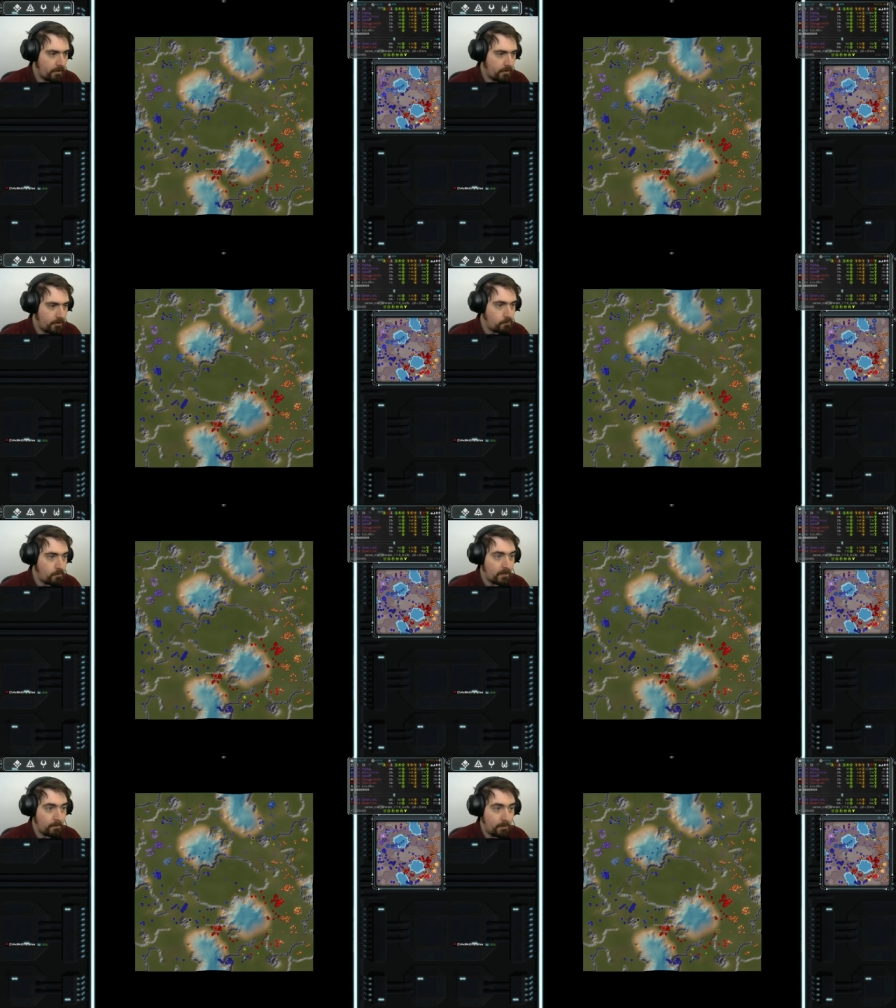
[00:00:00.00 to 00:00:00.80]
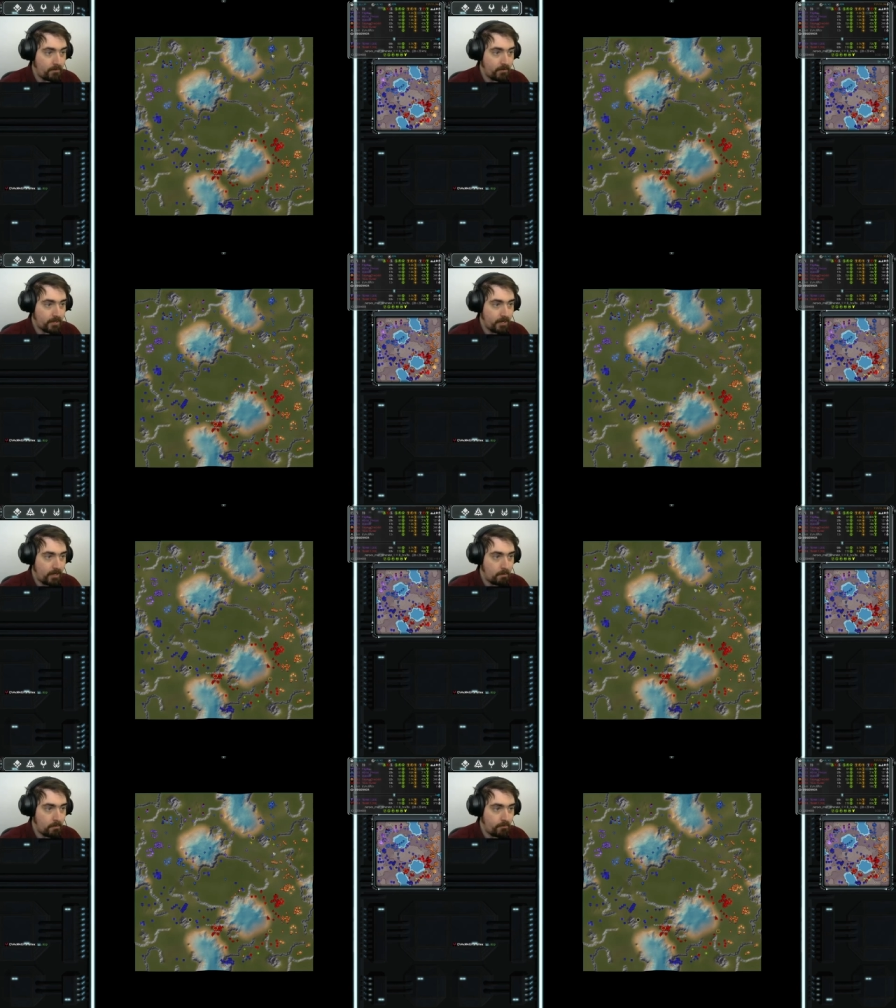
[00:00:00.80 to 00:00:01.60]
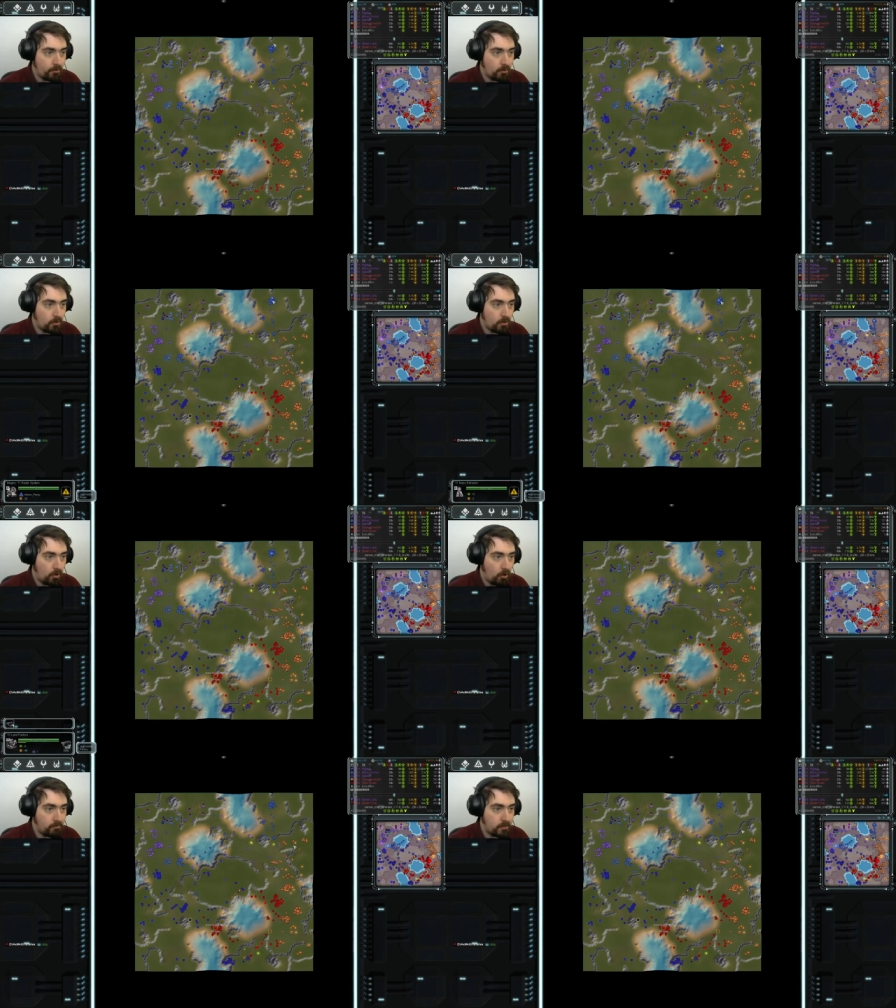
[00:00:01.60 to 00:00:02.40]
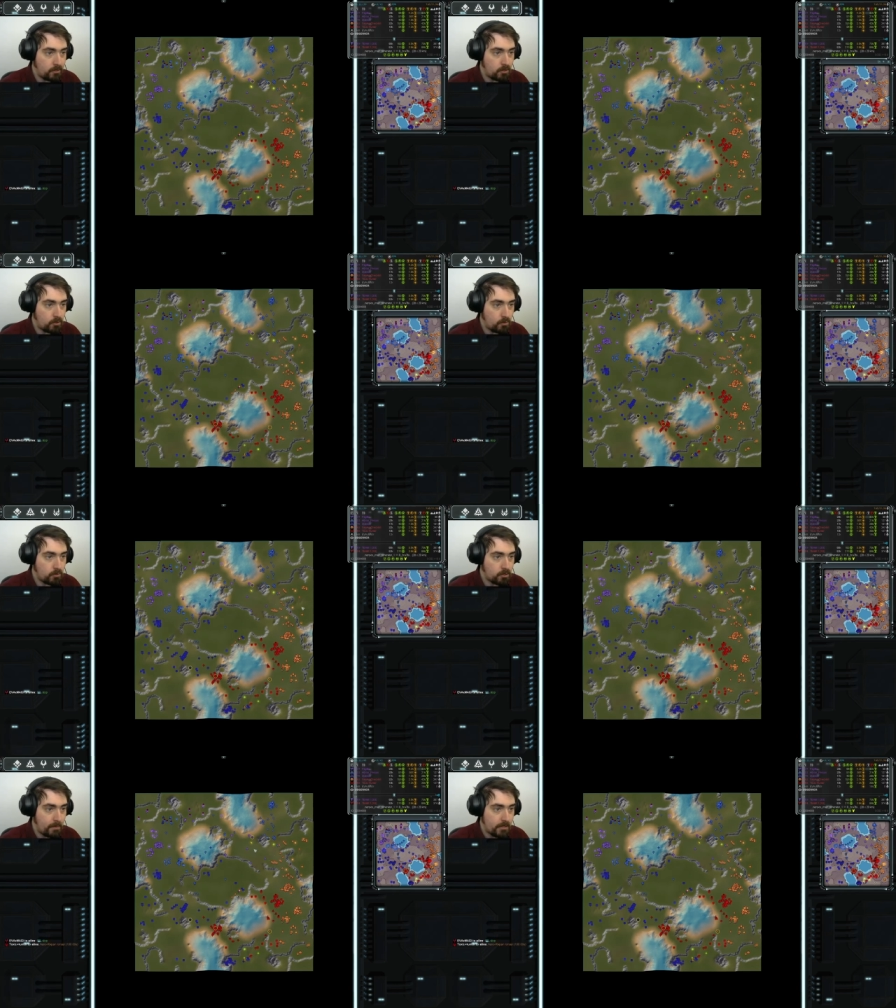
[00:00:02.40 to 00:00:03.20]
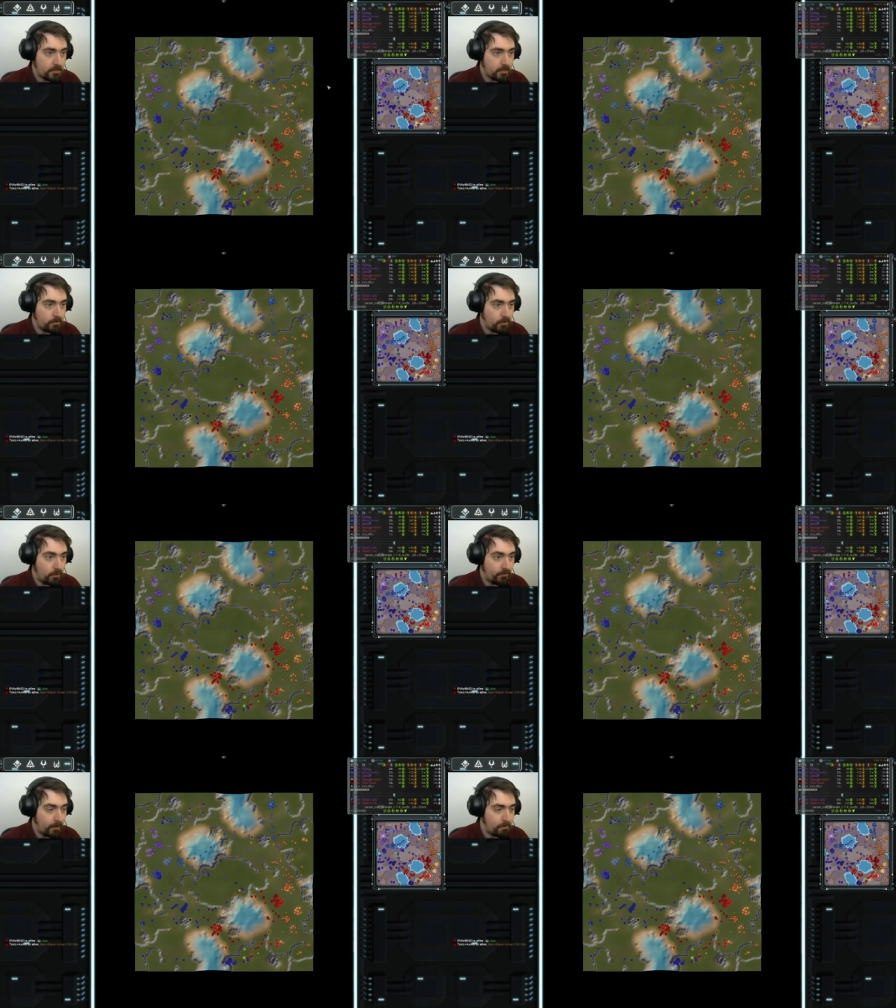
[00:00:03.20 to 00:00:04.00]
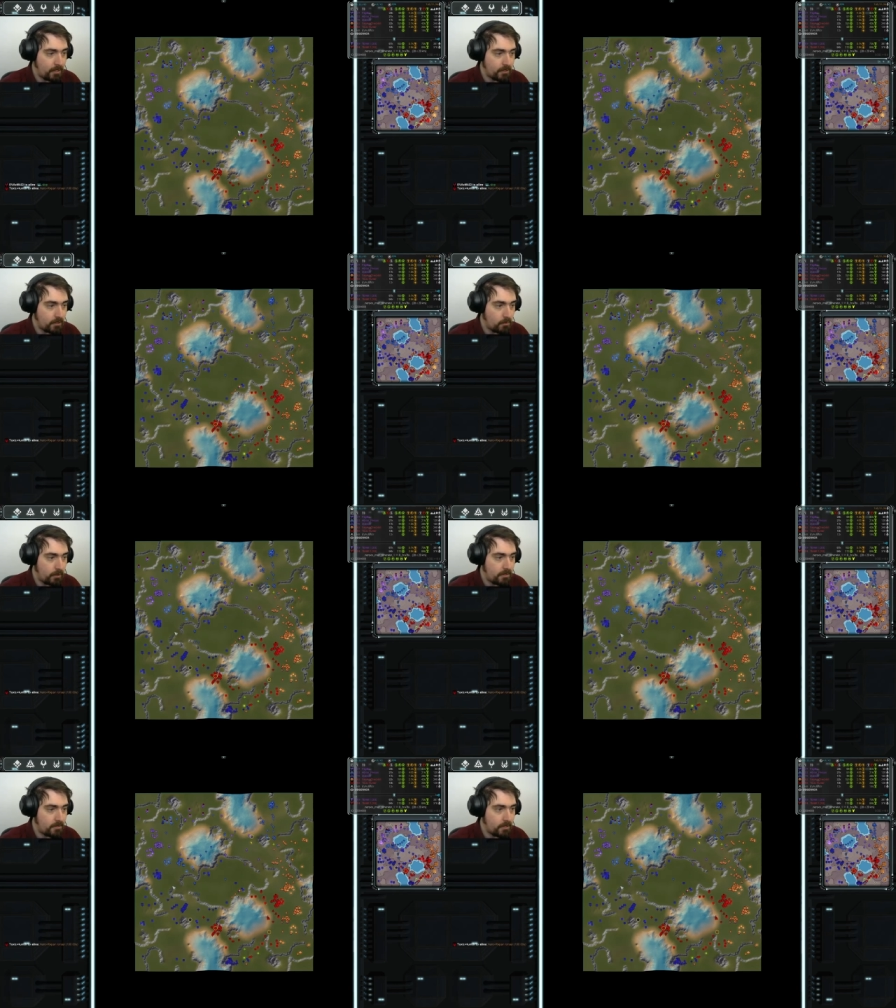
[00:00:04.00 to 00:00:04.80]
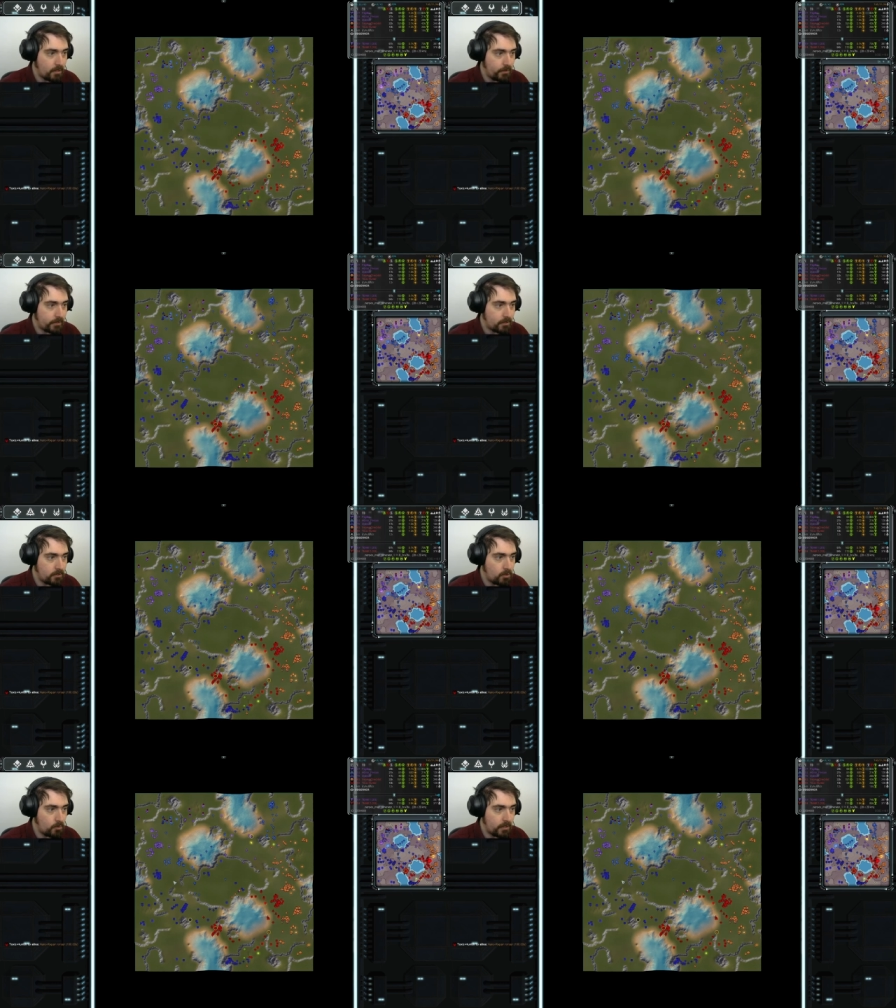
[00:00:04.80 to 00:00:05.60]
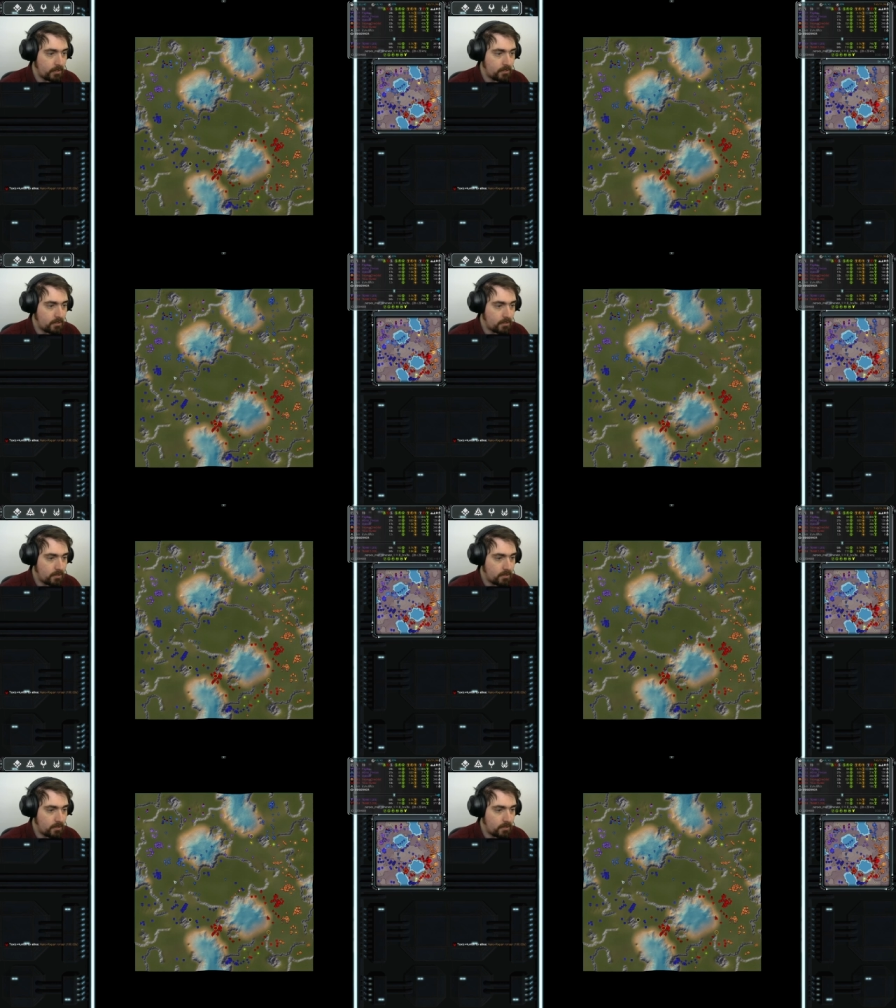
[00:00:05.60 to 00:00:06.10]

this would be the perfect time for Horror to smash Geneva off that plateau. Is he going to do it?